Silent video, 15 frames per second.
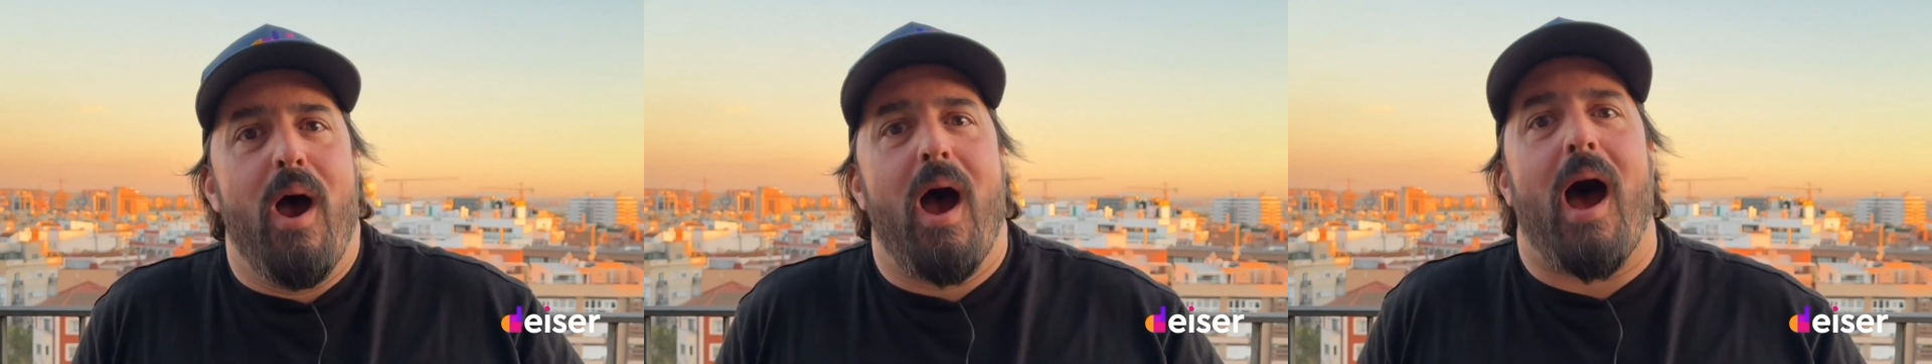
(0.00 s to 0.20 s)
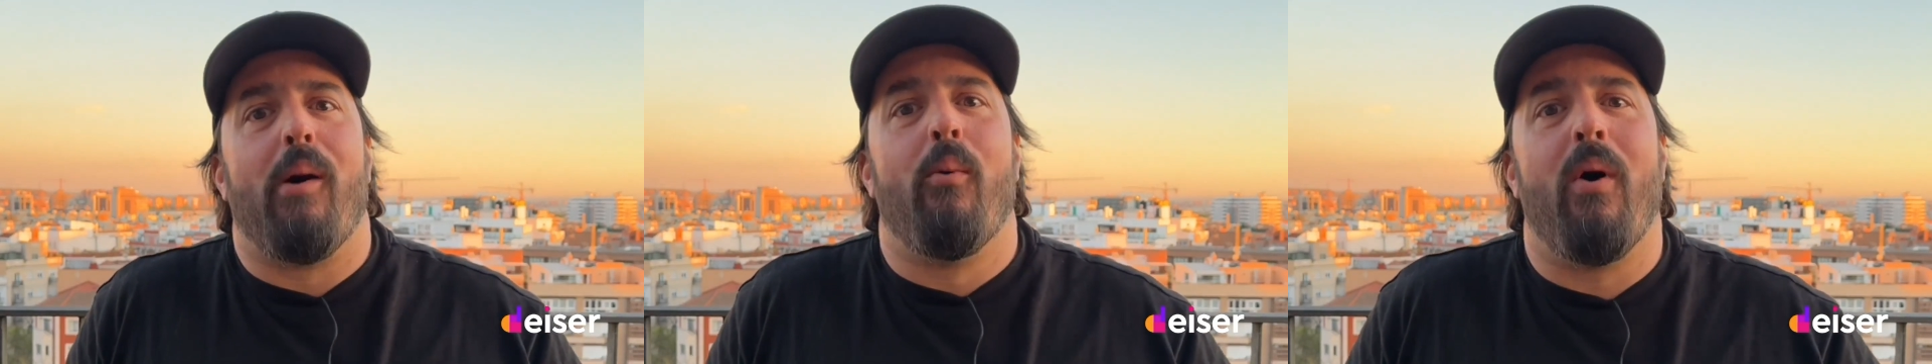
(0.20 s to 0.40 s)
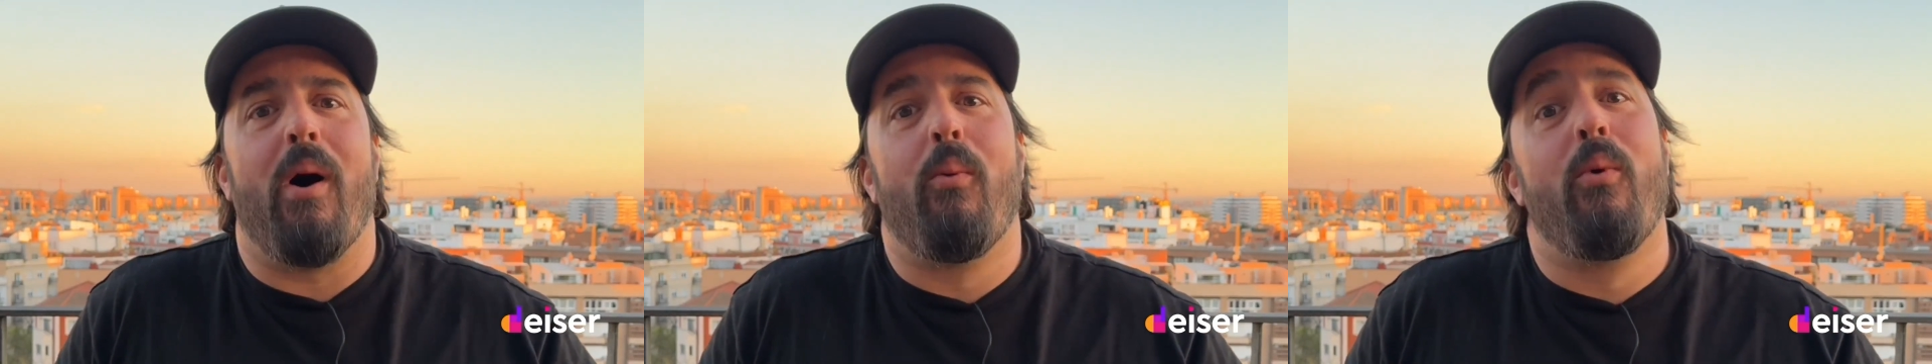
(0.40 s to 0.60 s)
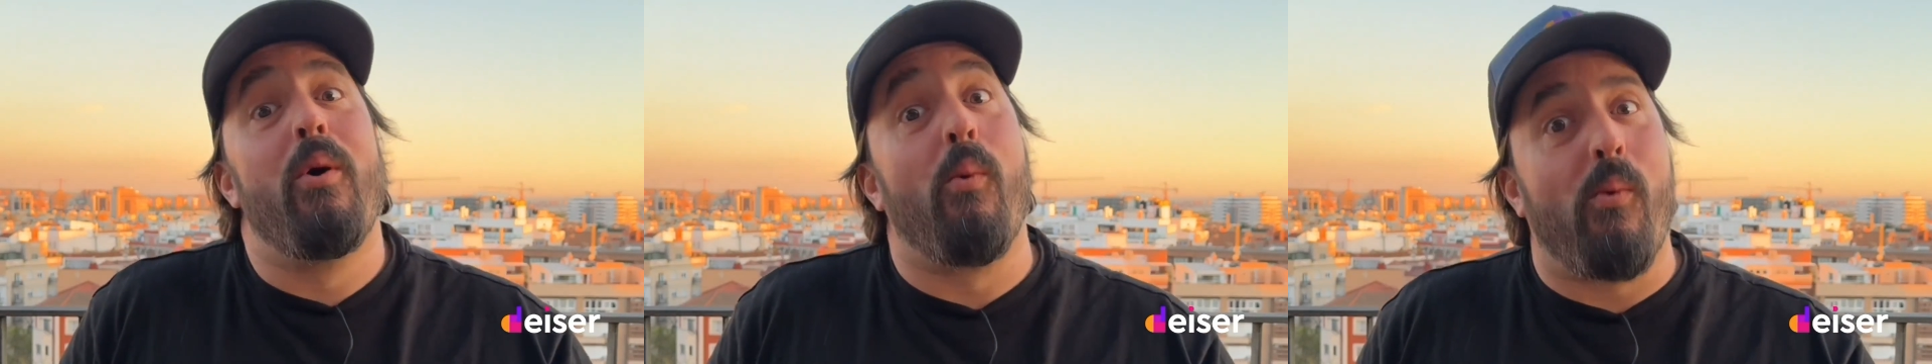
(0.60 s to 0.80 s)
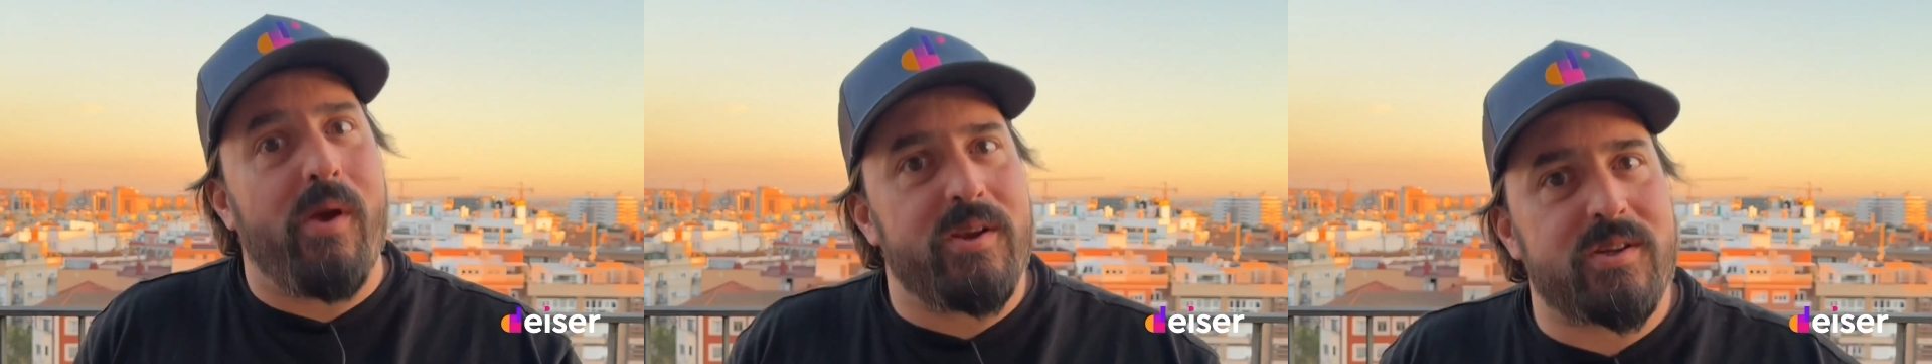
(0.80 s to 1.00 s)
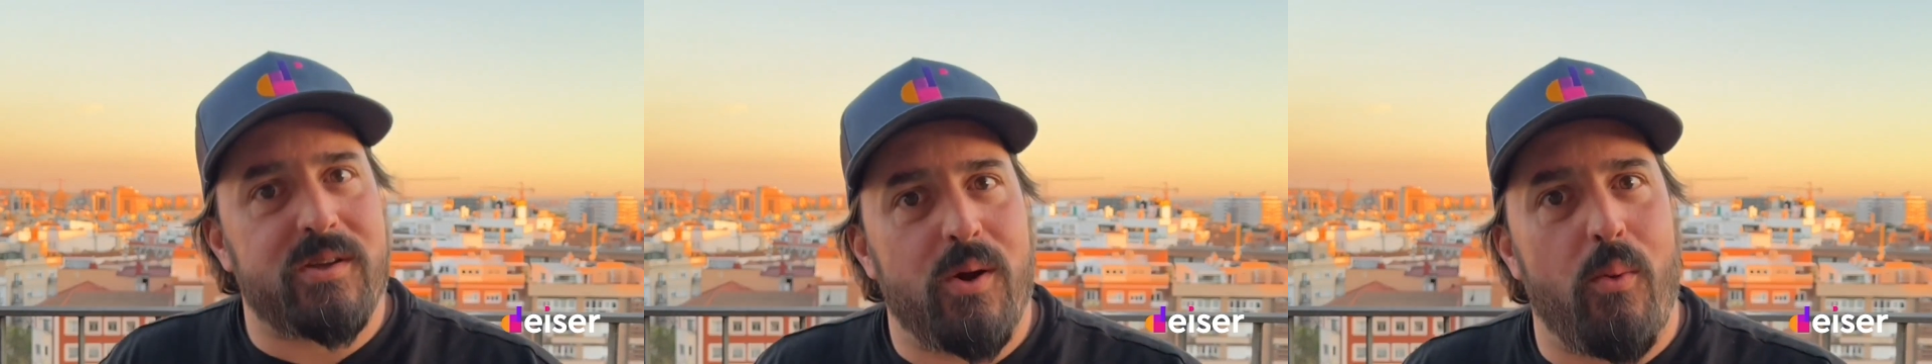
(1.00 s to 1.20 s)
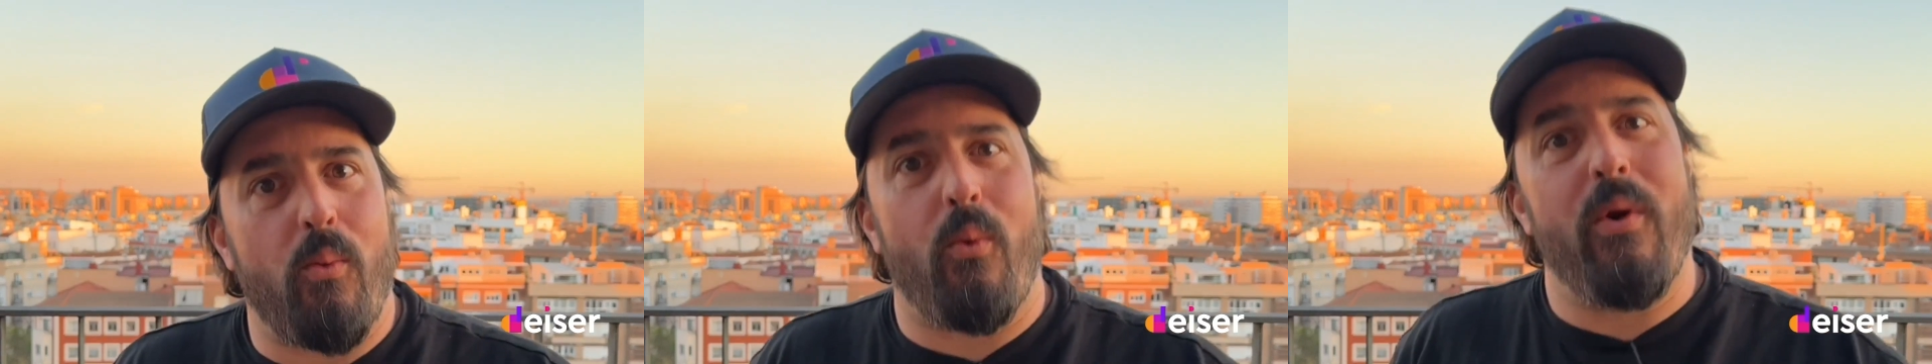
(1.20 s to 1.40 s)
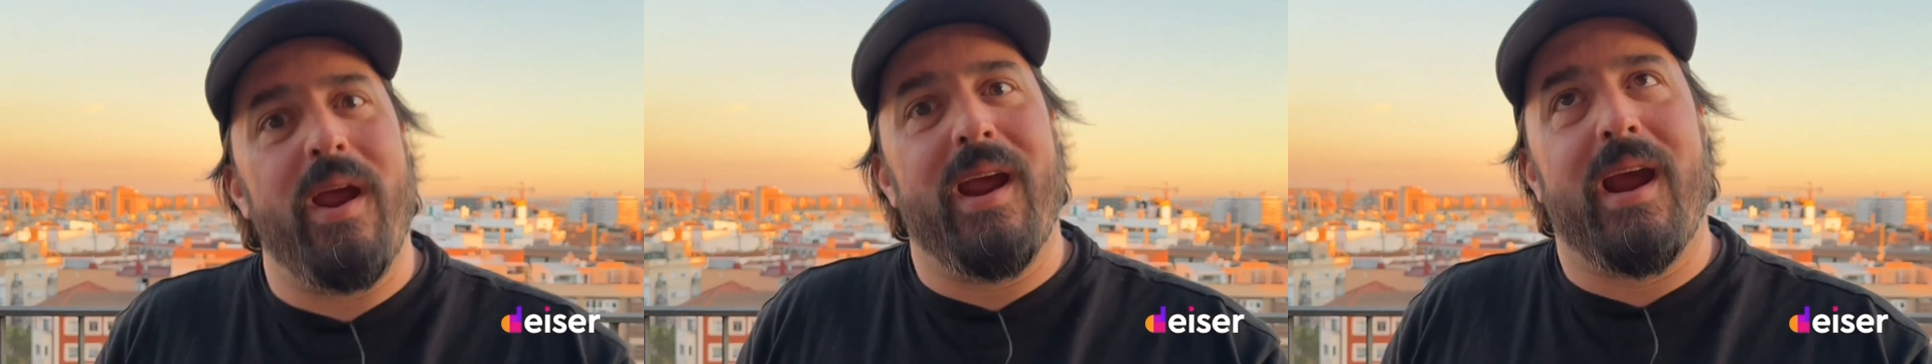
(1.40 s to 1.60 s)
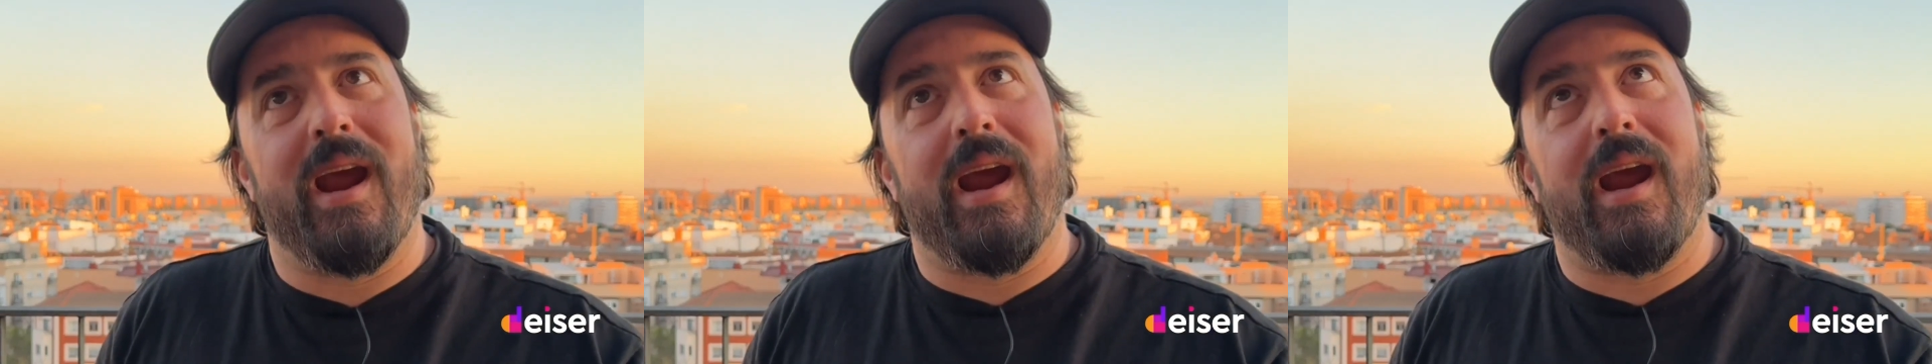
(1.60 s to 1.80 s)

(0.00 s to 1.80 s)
and what we wish we